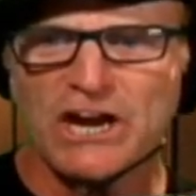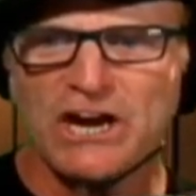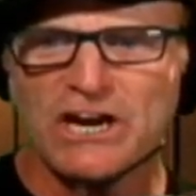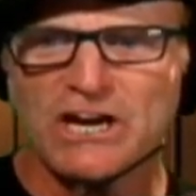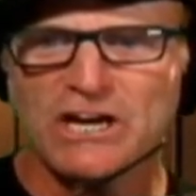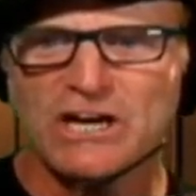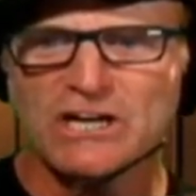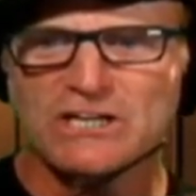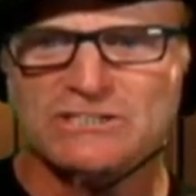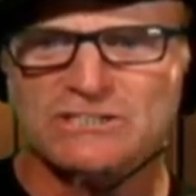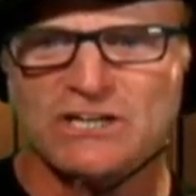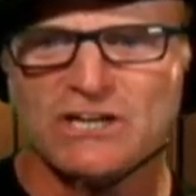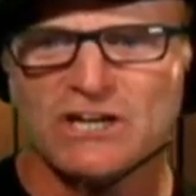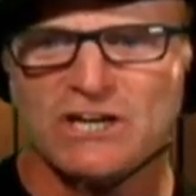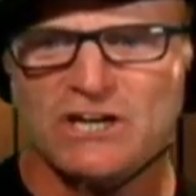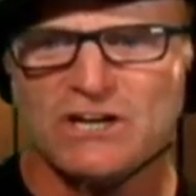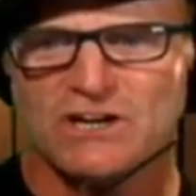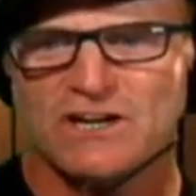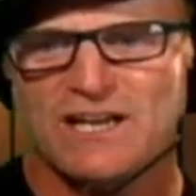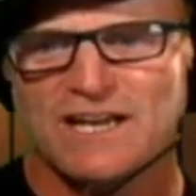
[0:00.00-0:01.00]
a
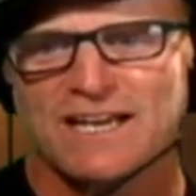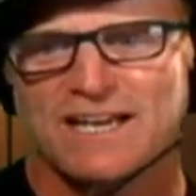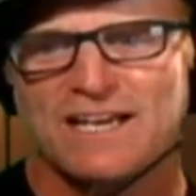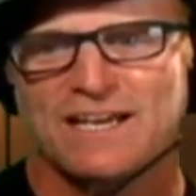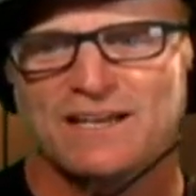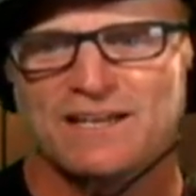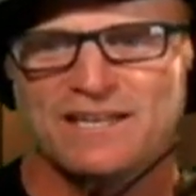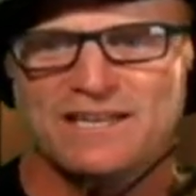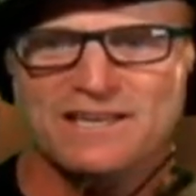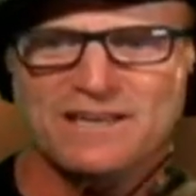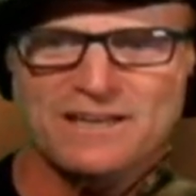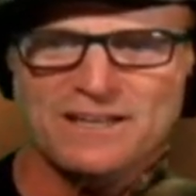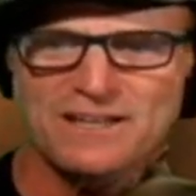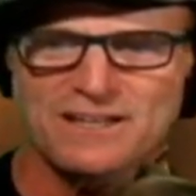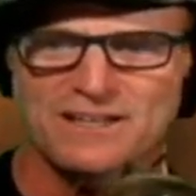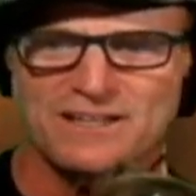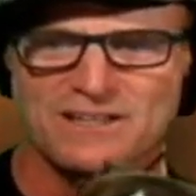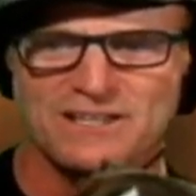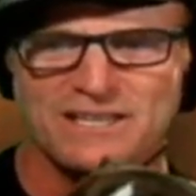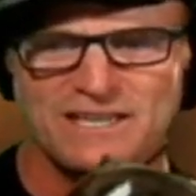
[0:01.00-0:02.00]
song.
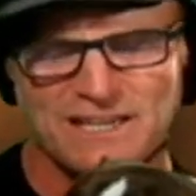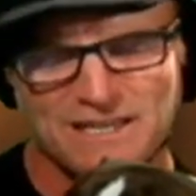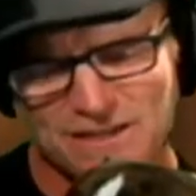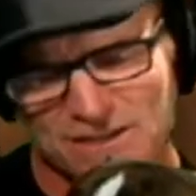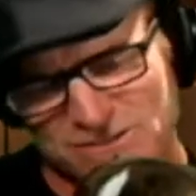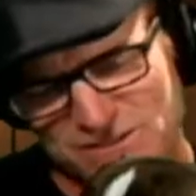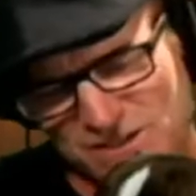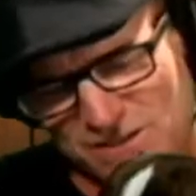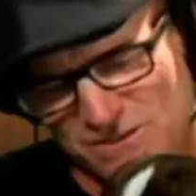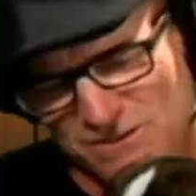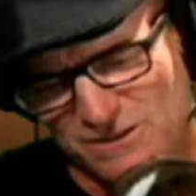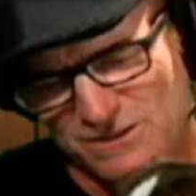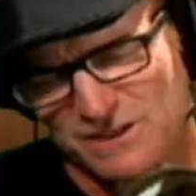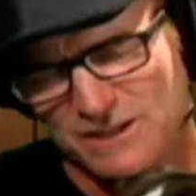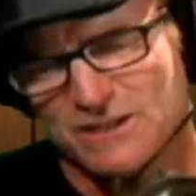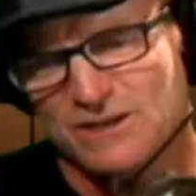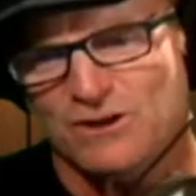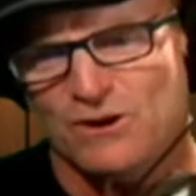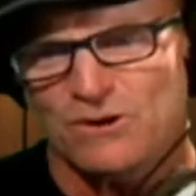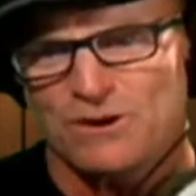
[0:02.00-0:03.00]
He doesn't look,
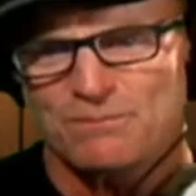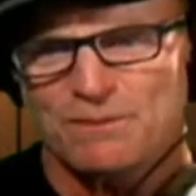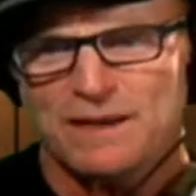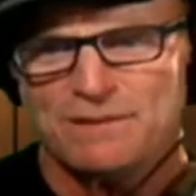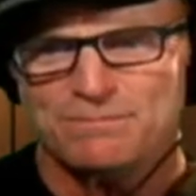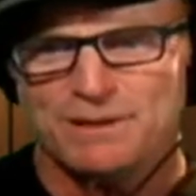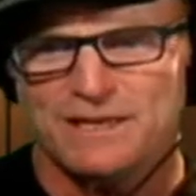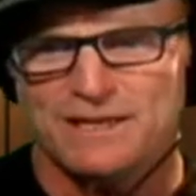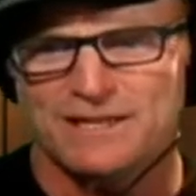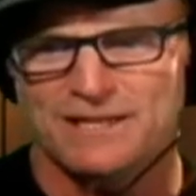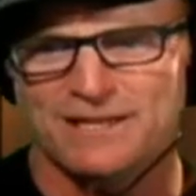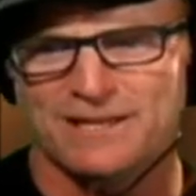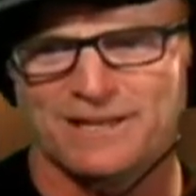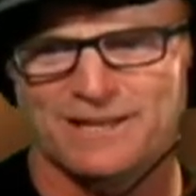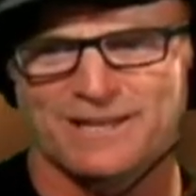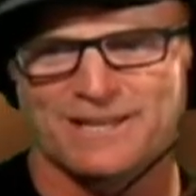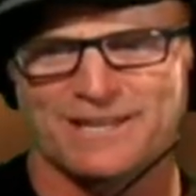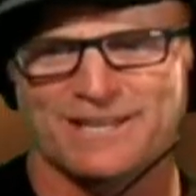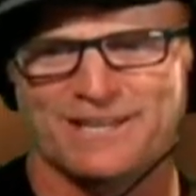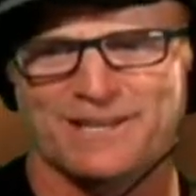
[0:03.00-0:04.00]
it might be.
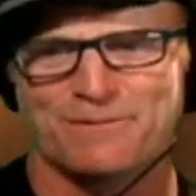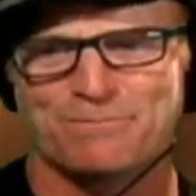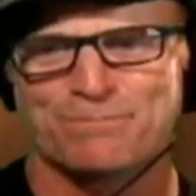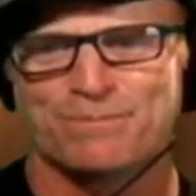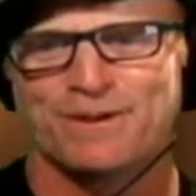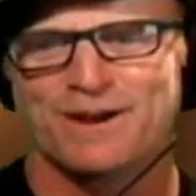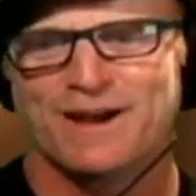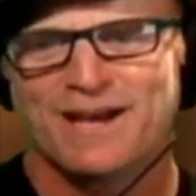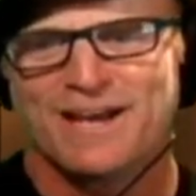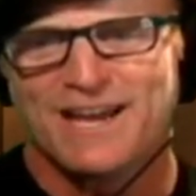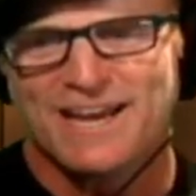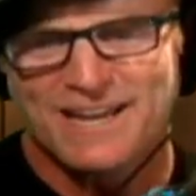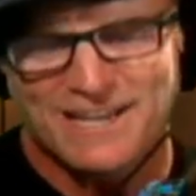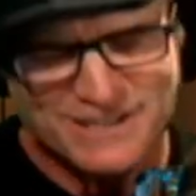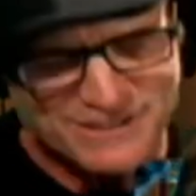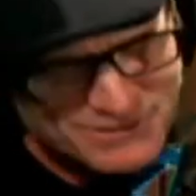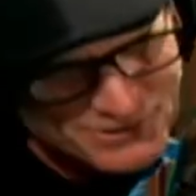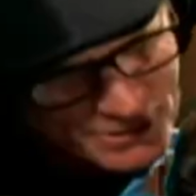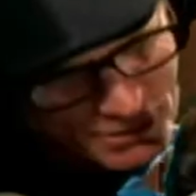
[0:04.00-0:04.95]
Is the